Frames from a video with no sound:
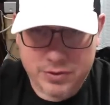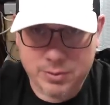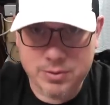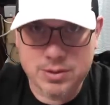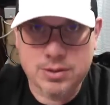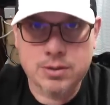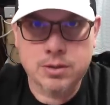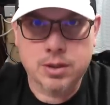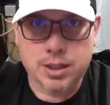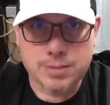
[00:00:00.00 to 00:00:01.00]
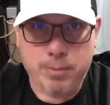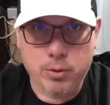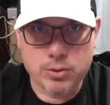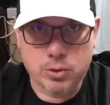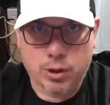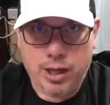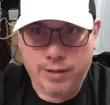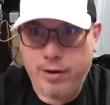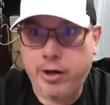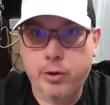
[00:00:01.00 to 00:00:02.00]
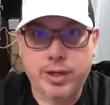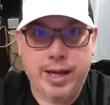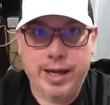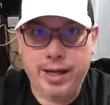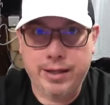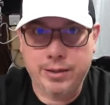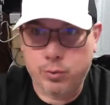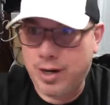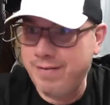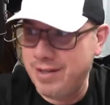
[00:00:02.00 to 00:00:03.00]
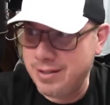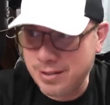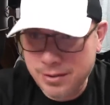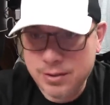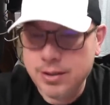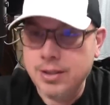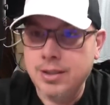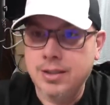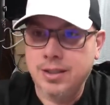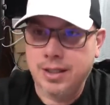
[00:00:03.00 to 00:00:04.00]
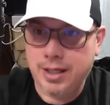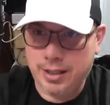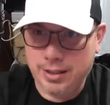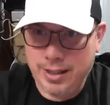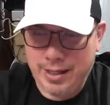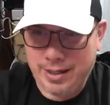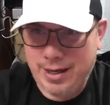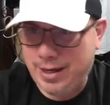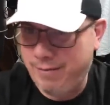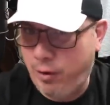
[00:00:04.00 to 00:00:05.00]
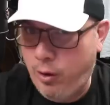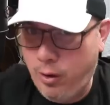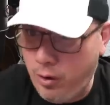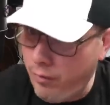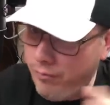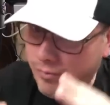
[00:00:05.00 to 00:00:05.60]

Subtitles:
she was exposed to a lot of AutoCAD and Revit, and that kind of all